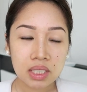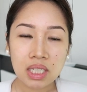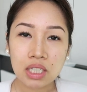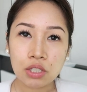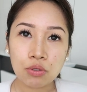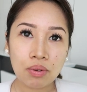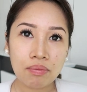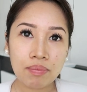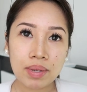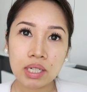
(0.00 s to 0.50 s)

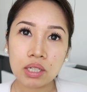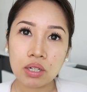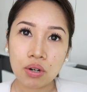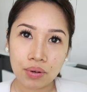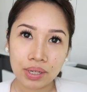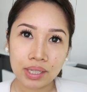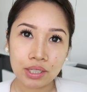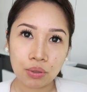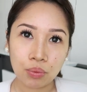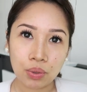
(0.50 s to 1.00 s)
Since we've been
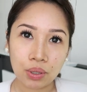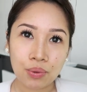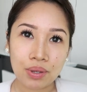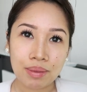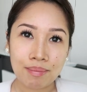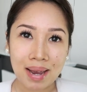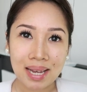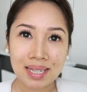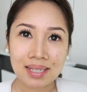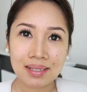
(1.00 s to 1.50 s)
going into work
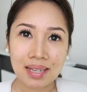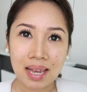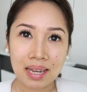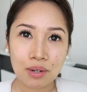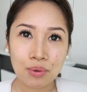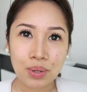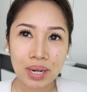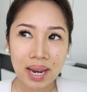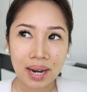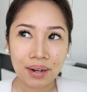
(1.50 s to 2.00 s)
with masks
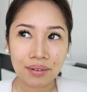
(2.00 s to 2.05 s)
anyway,